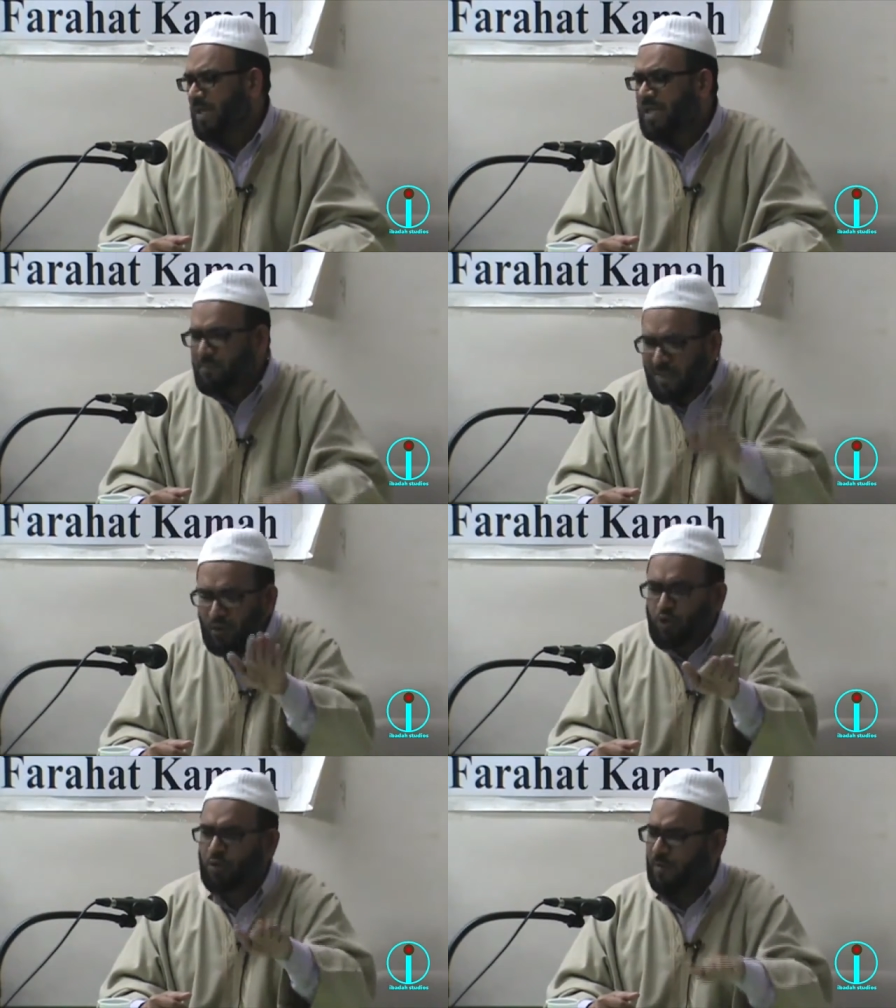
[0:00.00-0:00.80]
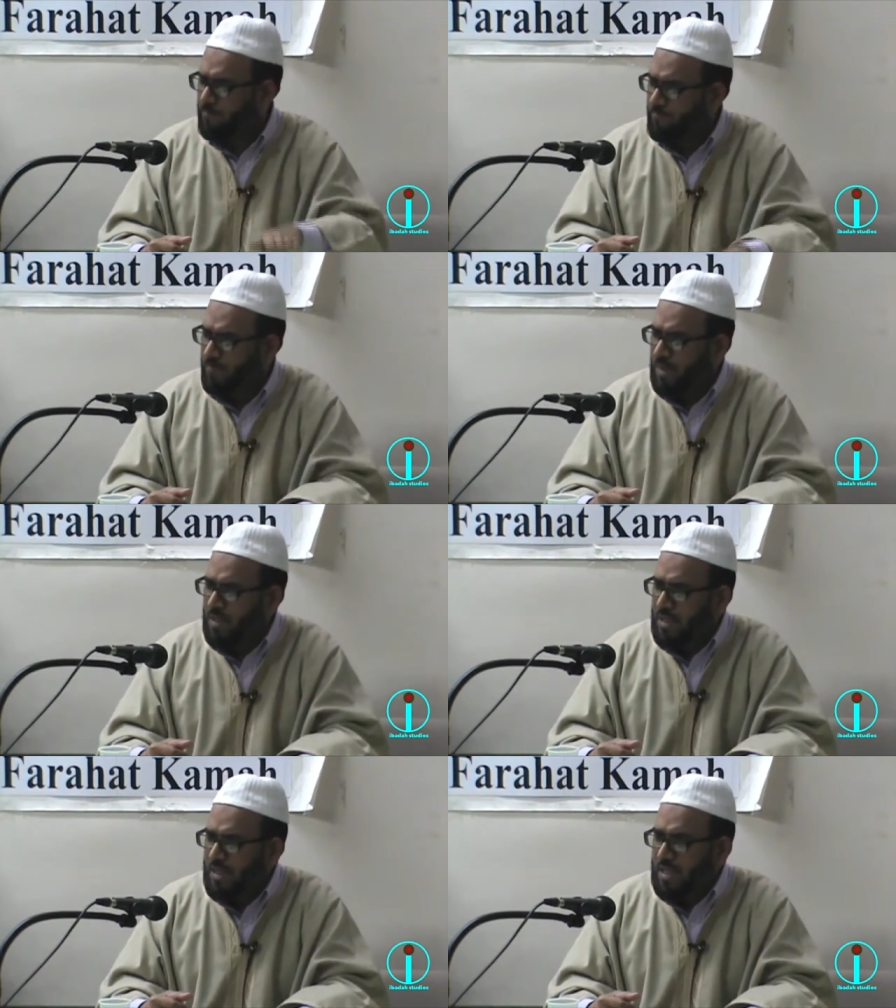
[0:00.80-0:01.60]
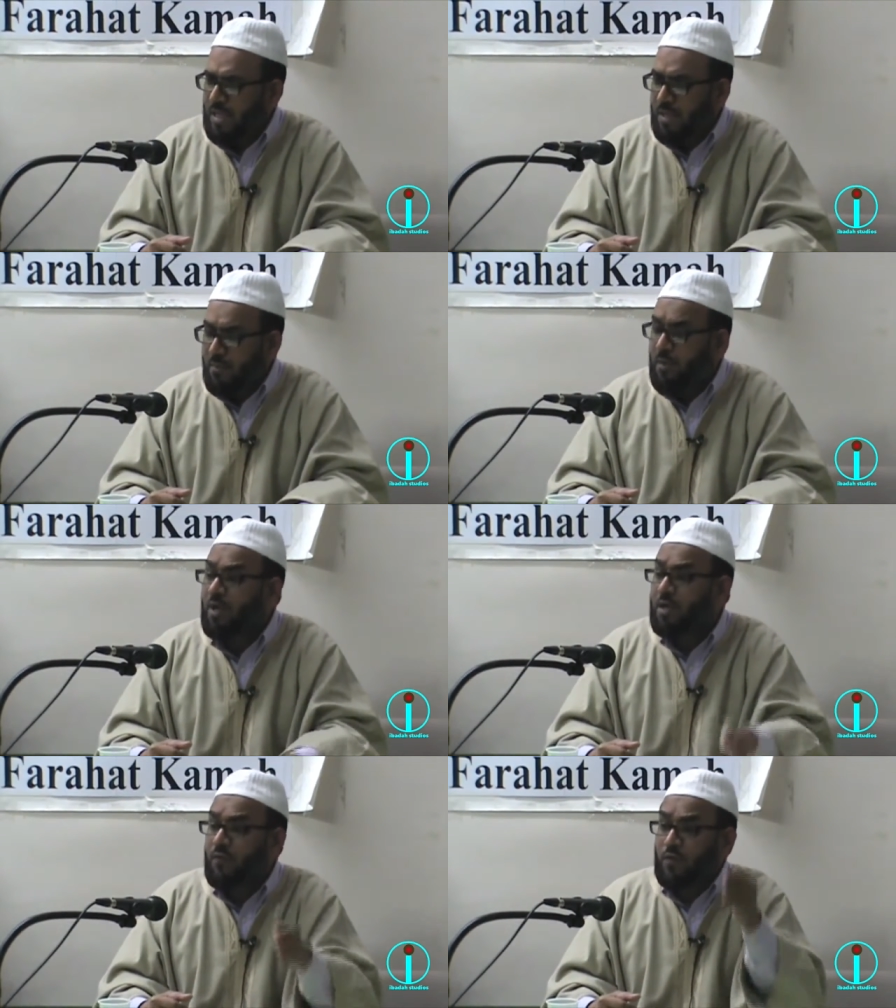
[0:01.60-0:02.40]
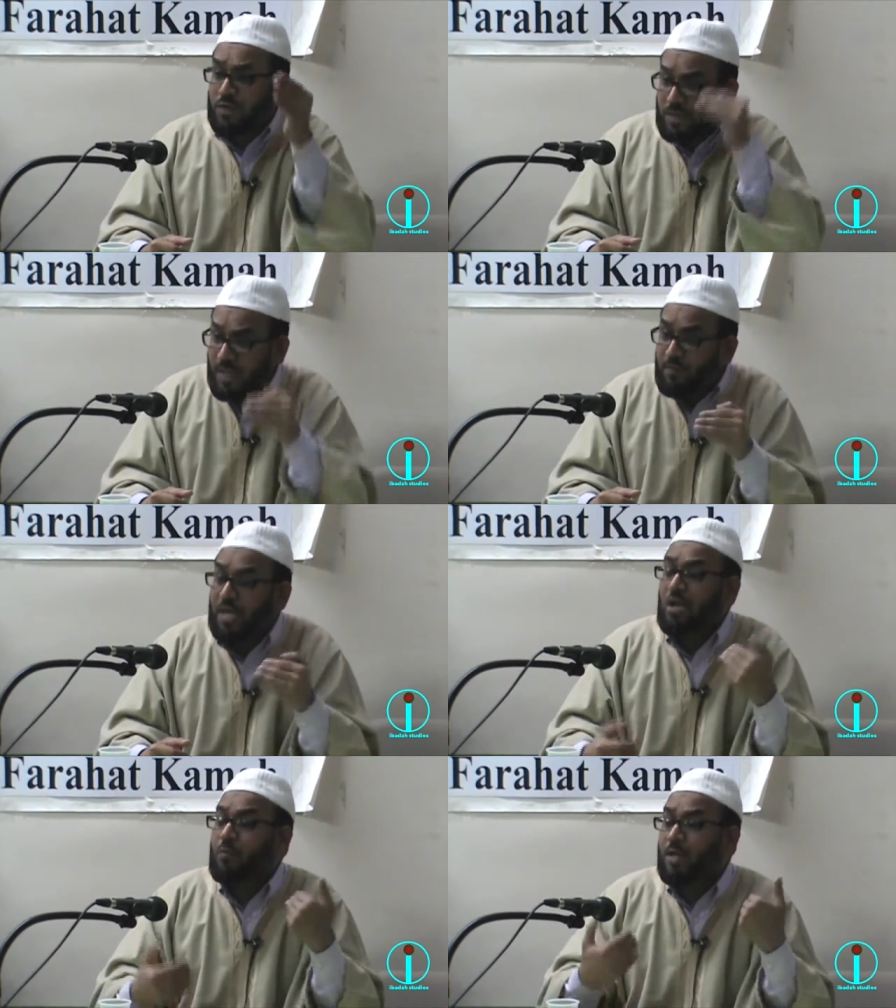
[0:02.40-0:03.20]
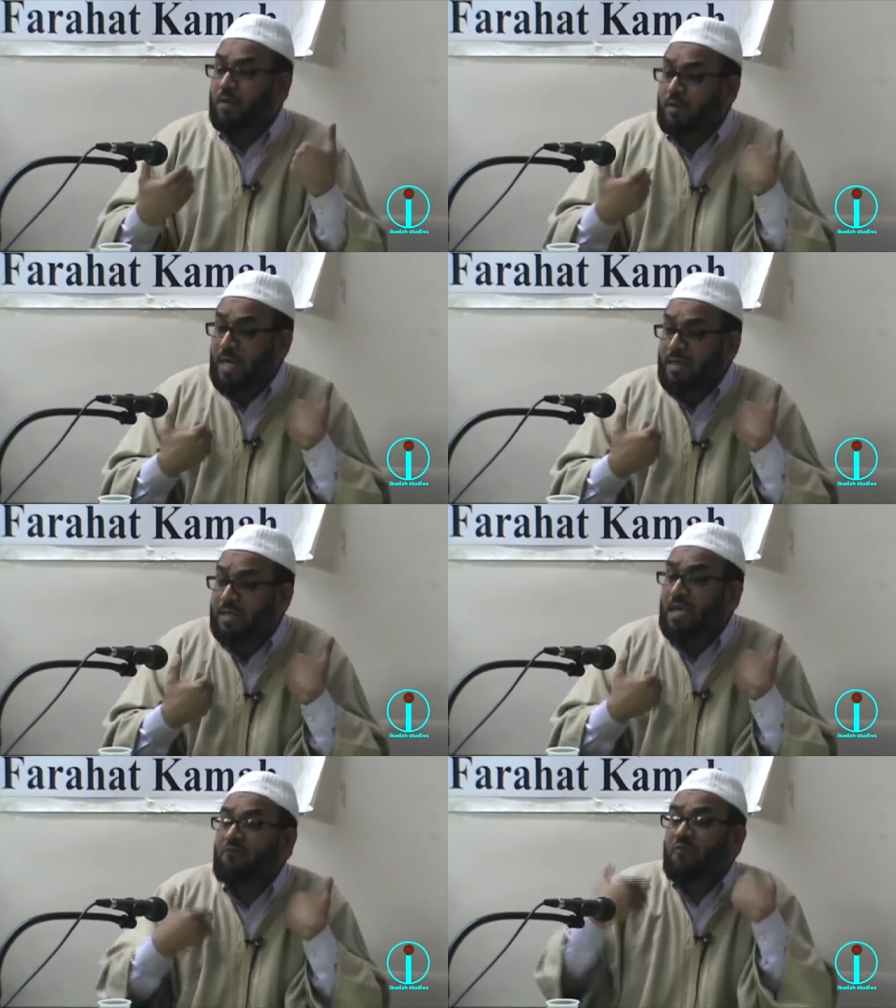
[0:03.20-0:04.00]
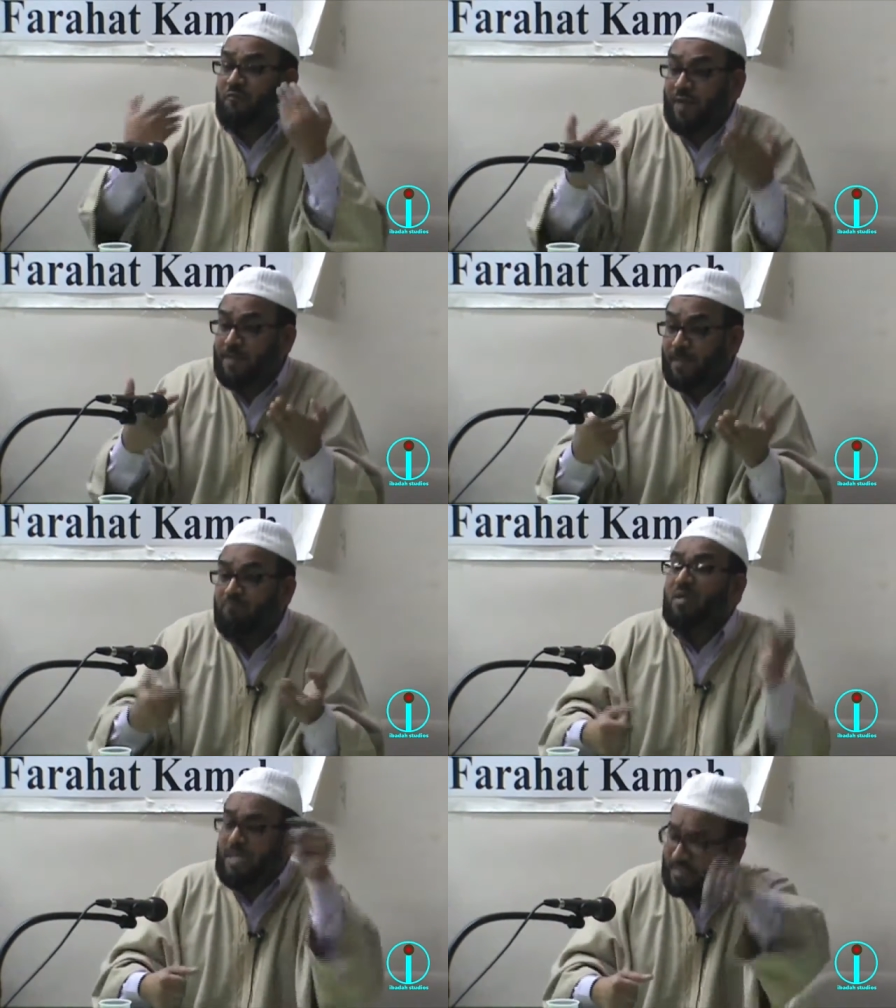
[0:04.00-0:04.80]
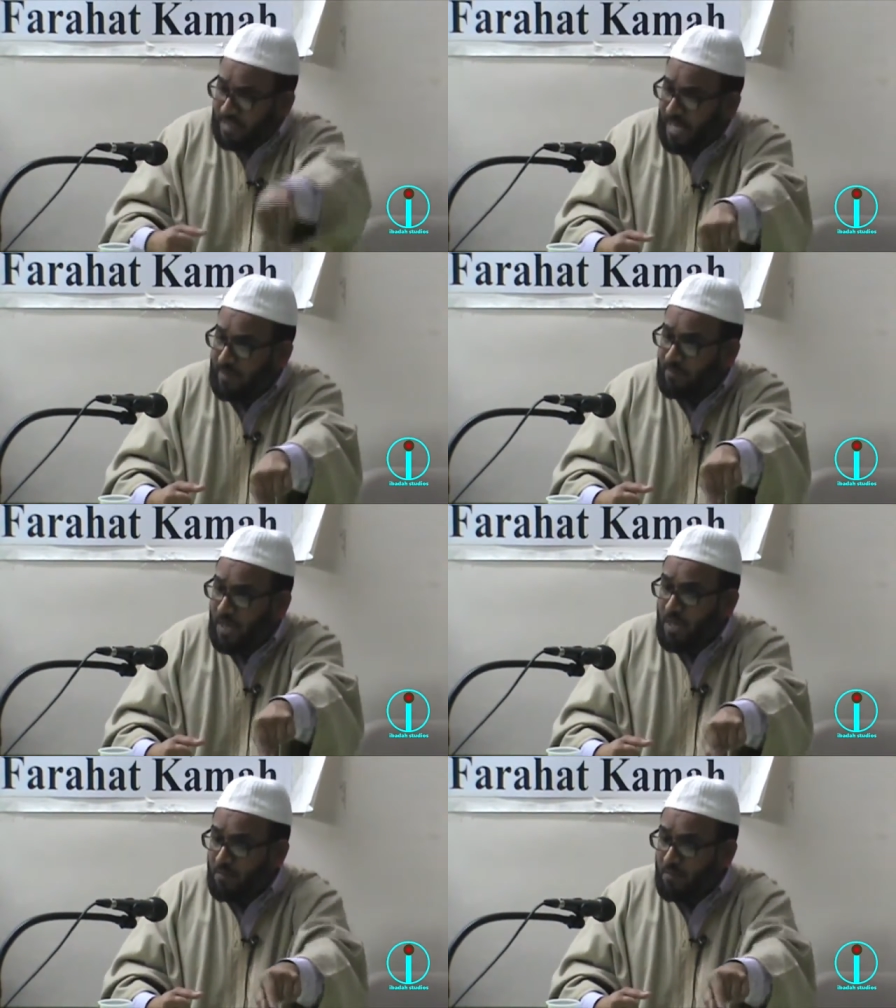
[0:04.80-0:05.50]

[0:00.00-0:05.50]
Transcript: It, be neutral. Because if you sleep, then I'll be in good health. Get up for Fajr, that's Hasanat.